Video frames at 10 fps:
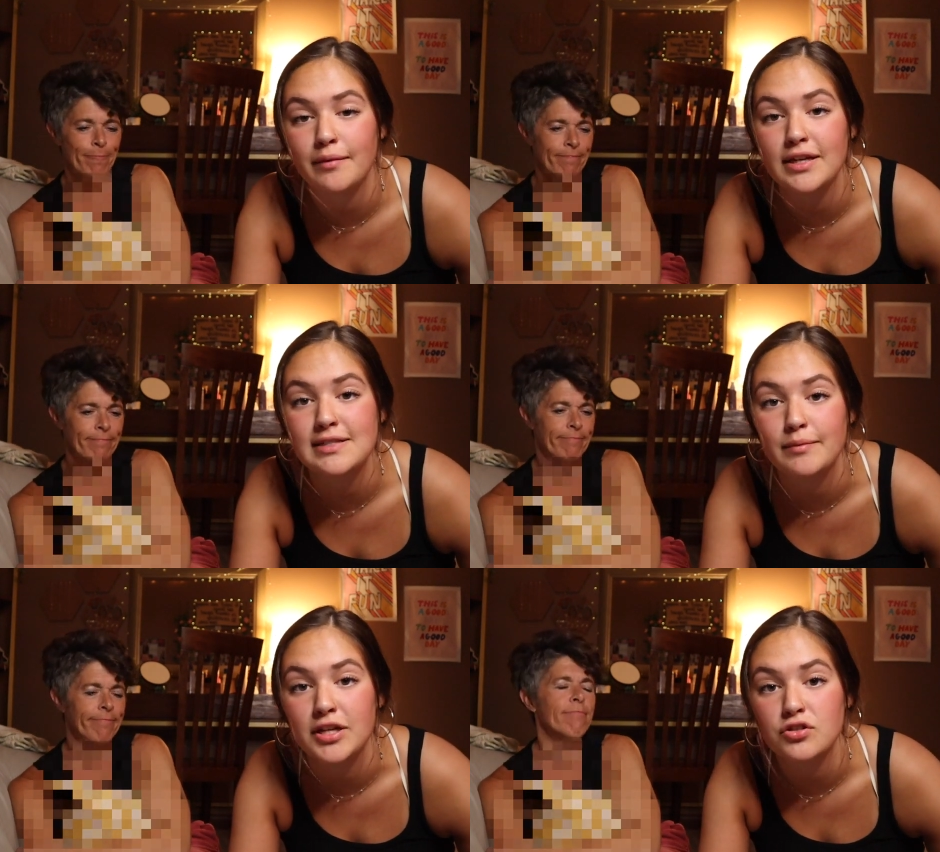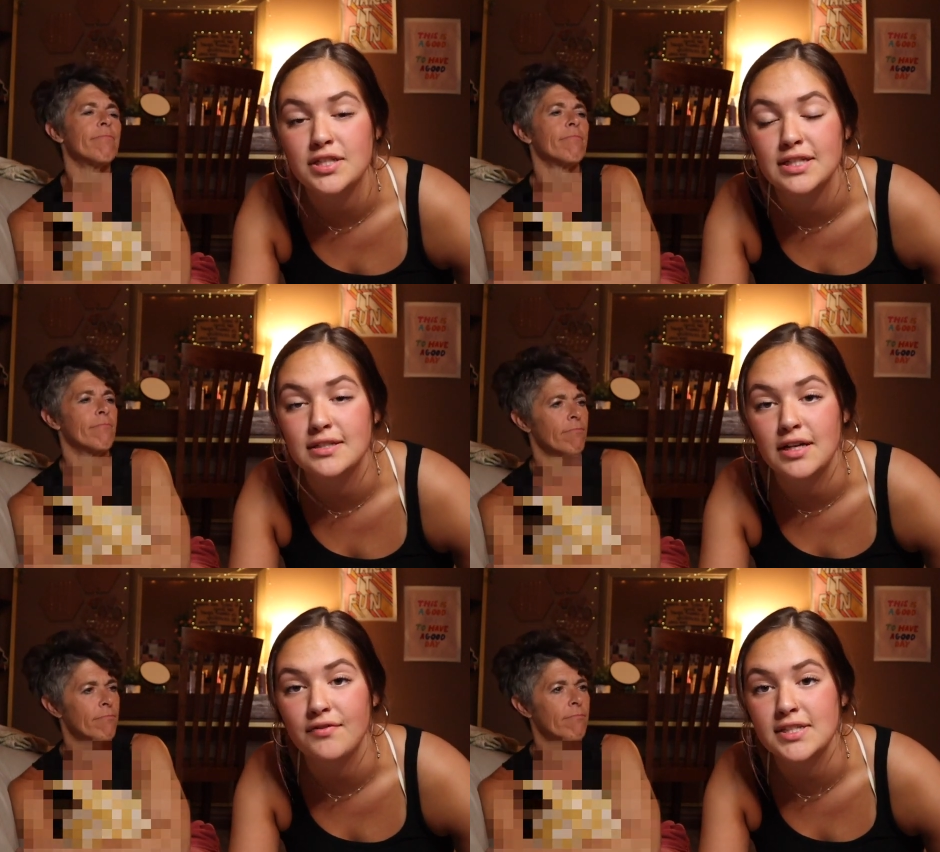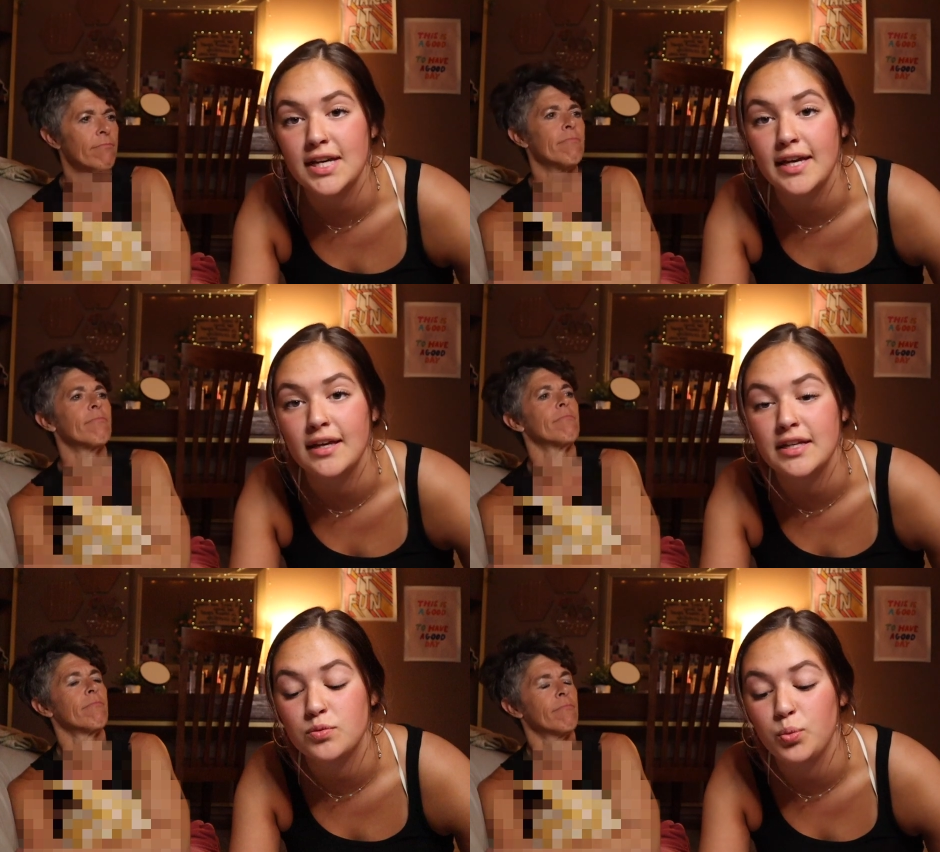Speaker 1: give me some interesting stuff because I
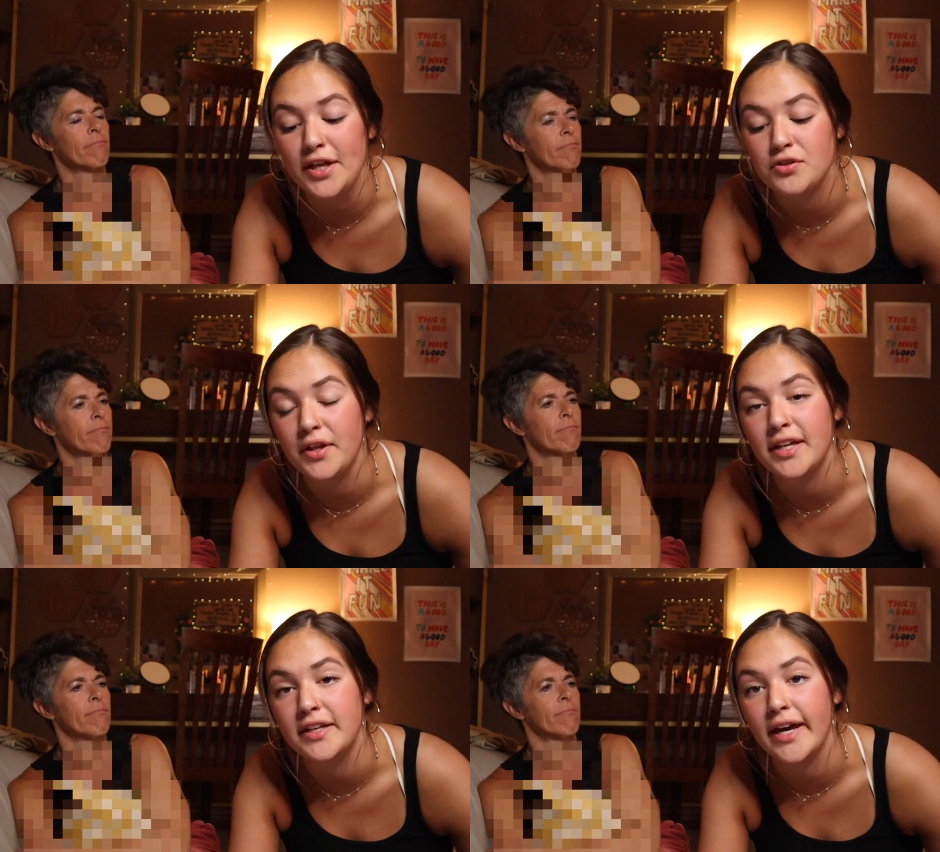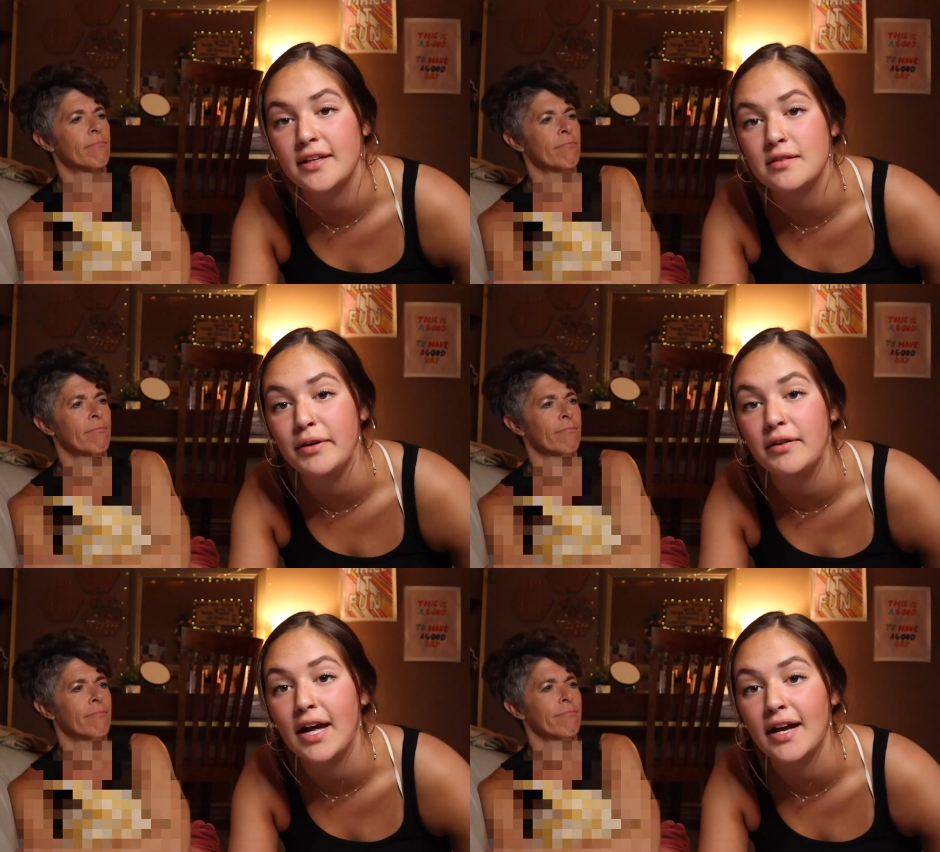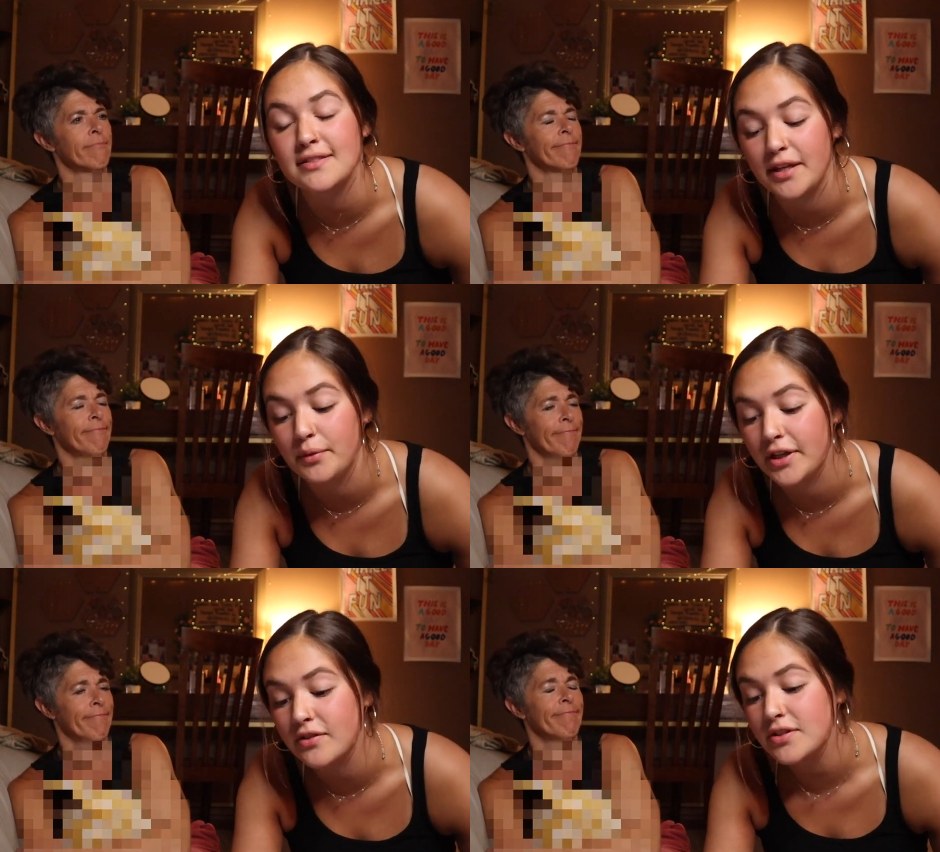it's way too late at night to me ask
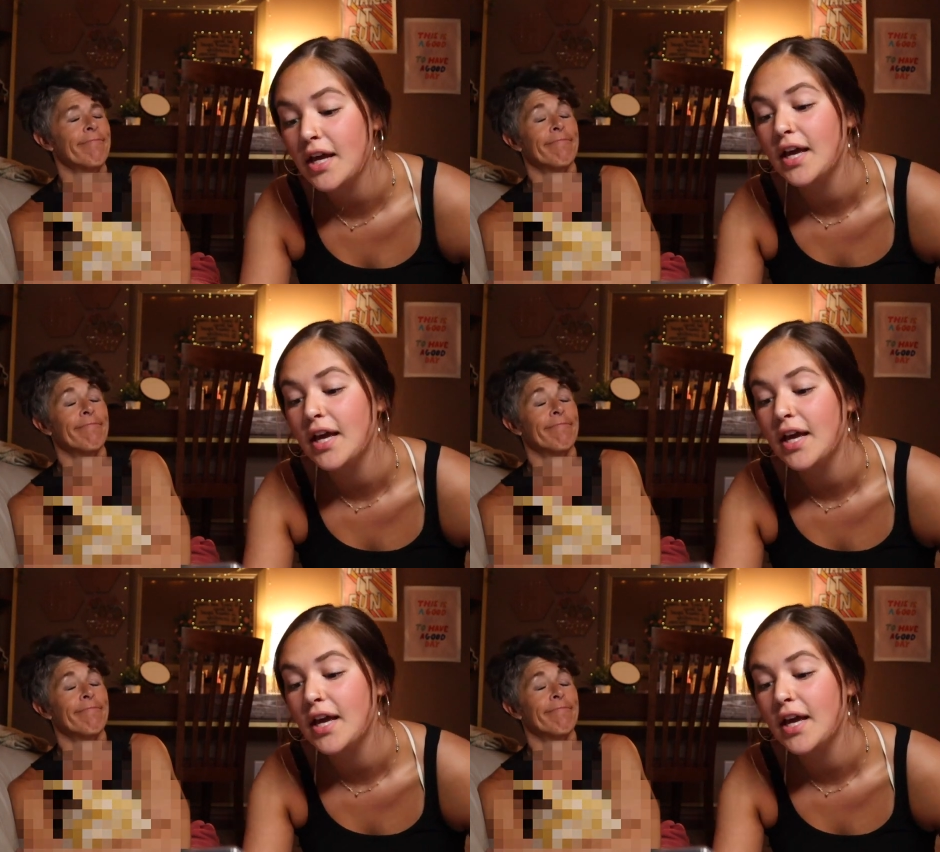anyone else.